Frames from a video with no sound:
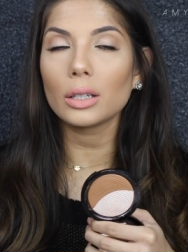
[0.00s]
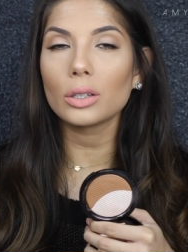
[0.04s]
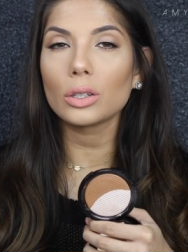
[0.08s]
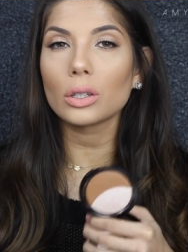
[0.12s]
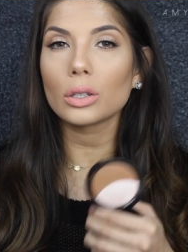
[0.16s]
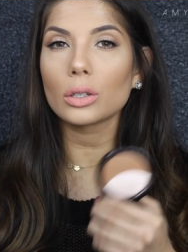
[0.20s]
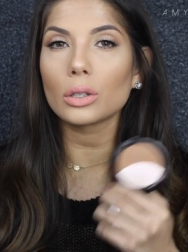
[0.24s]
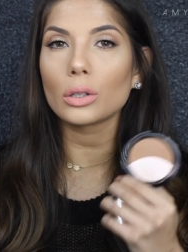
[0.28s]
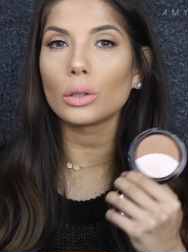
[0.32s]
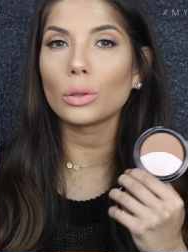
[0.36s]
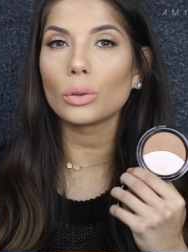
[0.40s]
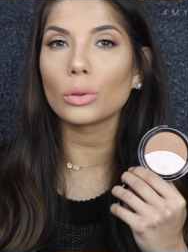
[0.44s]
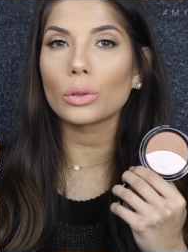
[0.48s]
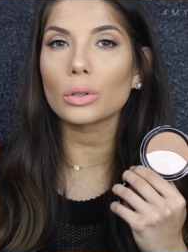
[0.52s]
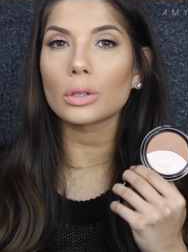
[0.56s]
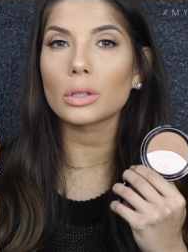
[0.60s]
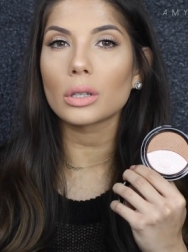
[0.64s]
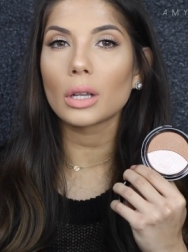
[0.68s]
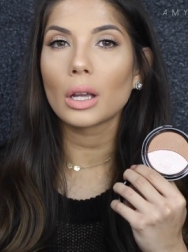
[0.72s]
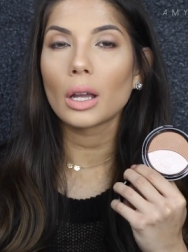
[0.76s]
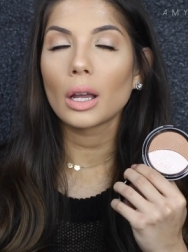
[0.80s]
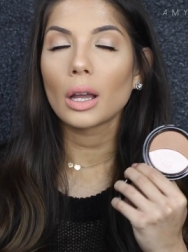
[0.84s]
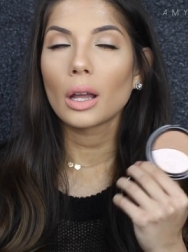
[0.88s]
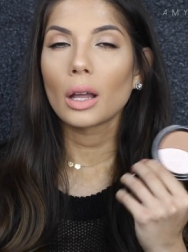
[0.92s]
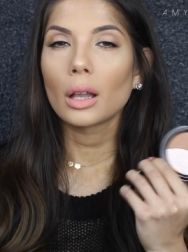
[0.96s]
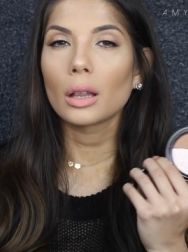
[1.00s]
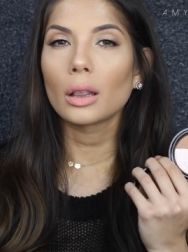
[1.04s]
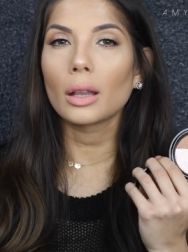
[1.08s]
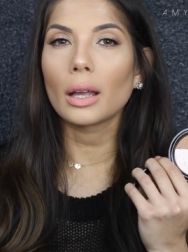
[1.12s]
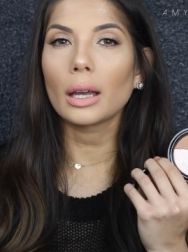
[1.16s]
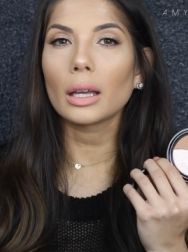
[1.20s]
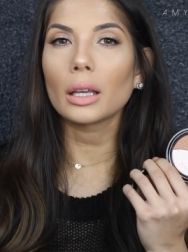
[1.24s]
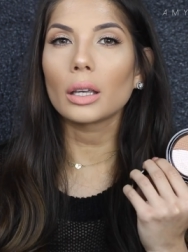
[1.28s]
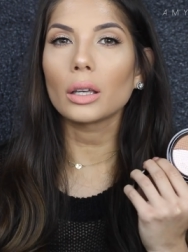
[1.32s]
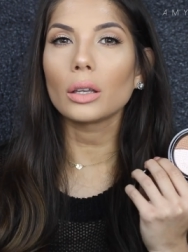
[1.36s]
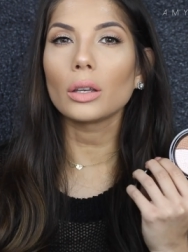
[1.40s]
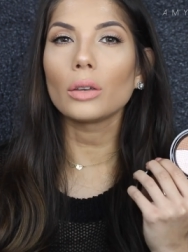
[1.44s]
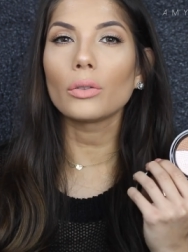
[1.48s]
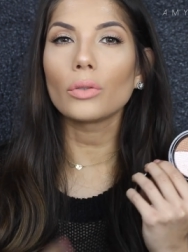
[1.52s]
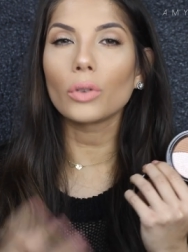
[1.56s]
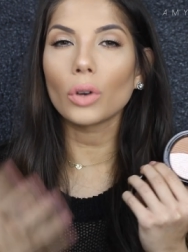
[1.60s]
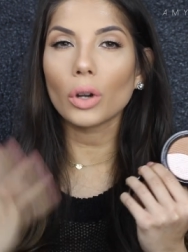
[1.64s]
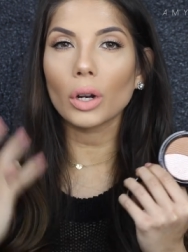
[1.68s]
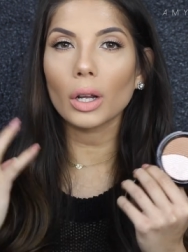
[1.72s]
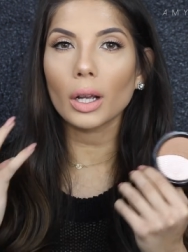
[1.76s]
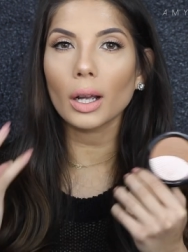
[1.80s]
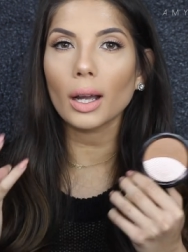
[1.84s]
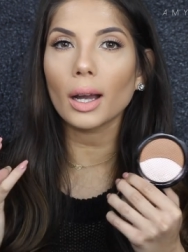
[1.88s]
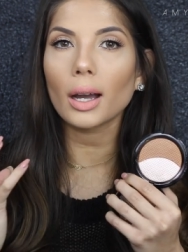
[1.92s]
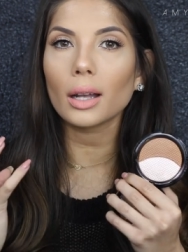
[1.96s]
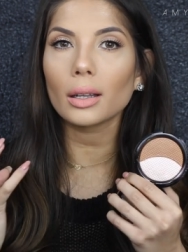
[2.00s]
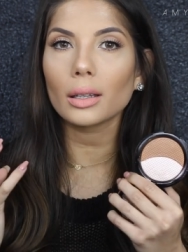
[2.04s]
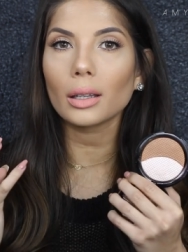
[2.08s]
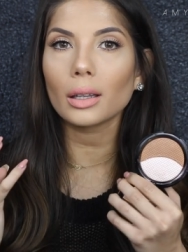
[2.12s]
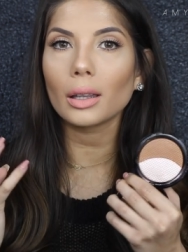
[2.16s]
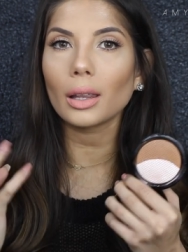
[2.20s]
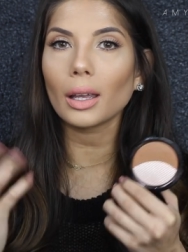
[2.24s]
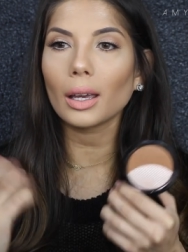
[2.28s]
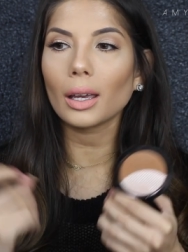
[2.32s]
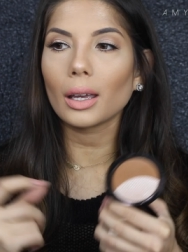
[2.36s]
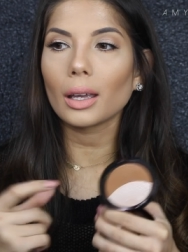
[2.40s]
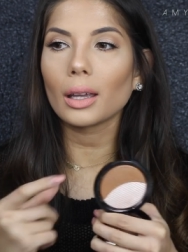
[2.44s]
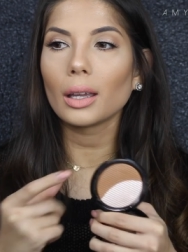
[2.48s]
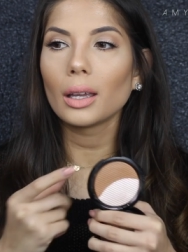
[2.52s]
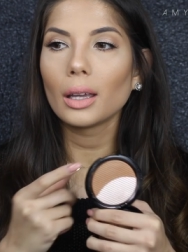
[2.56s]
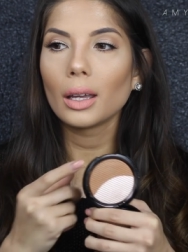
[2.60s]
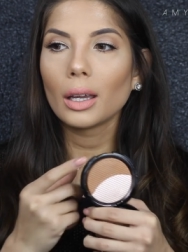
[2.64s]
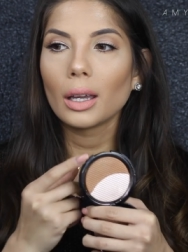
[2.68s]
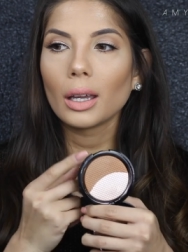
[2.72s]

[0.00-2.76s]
It just looks like you've got a color there.